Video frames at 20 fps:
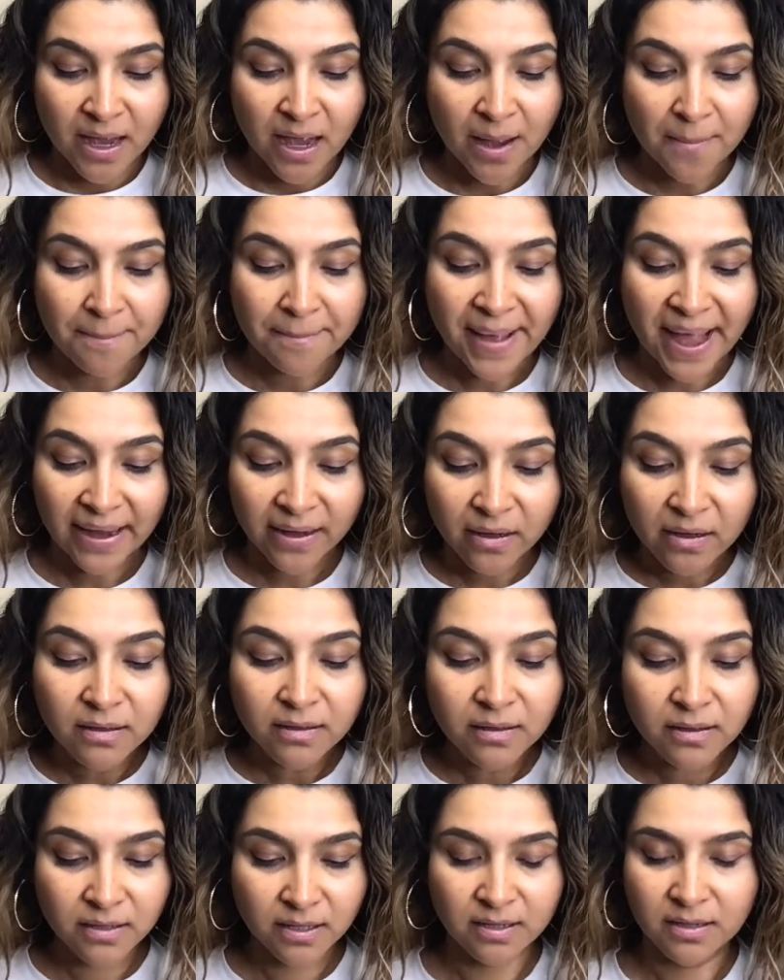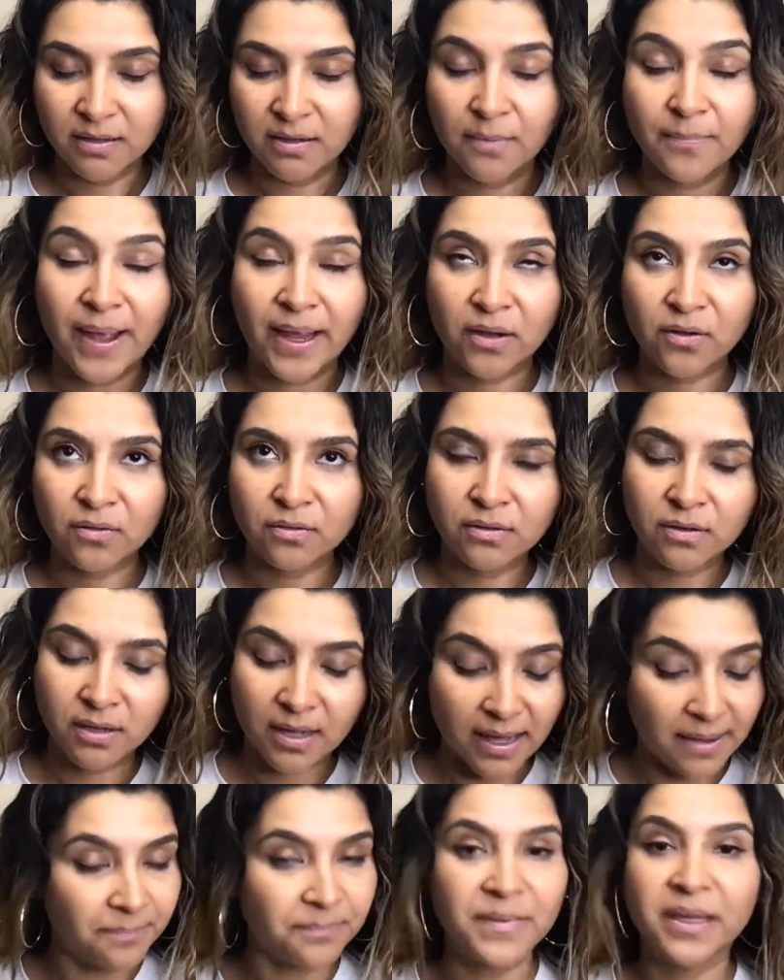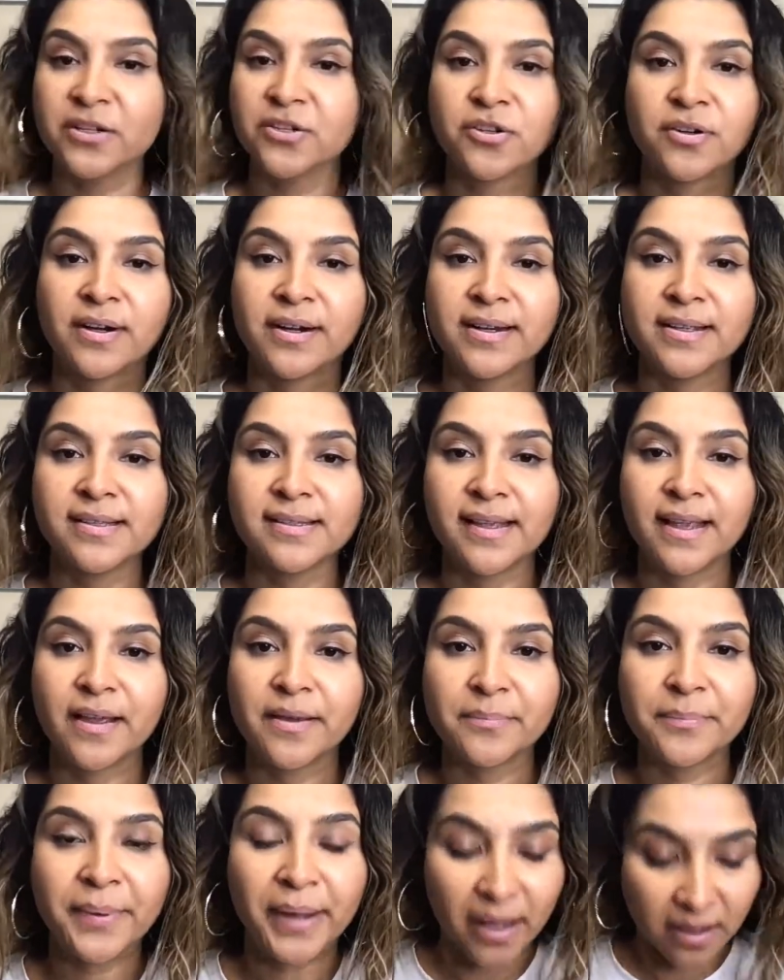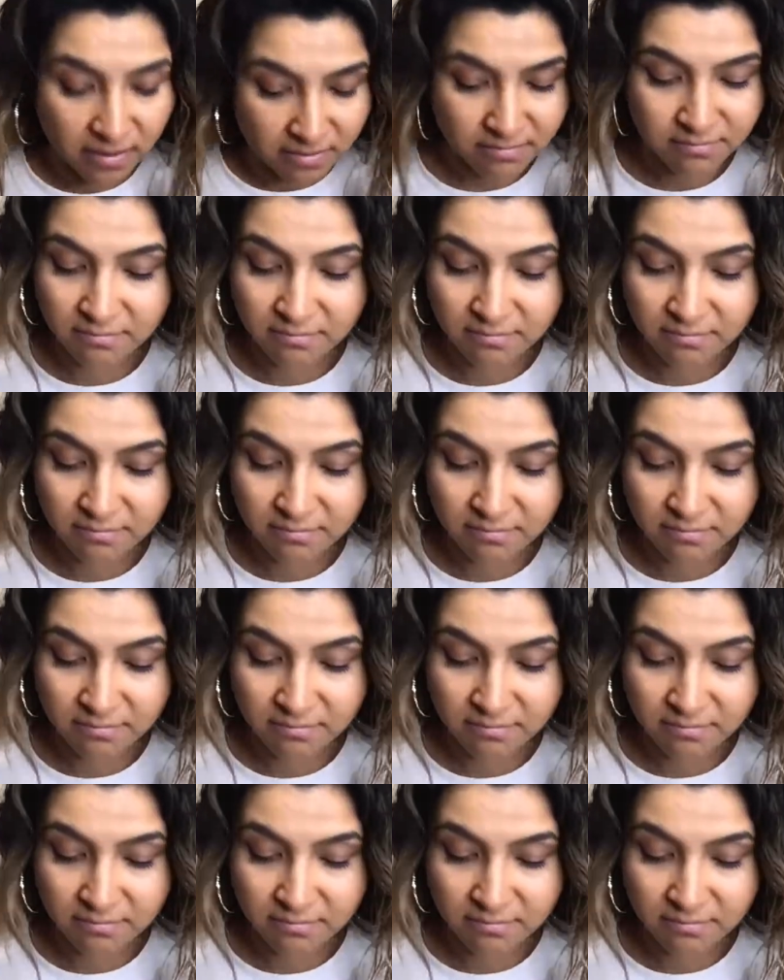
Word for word: Habakkuk, Habakkuk, I'm not sure how to say it, but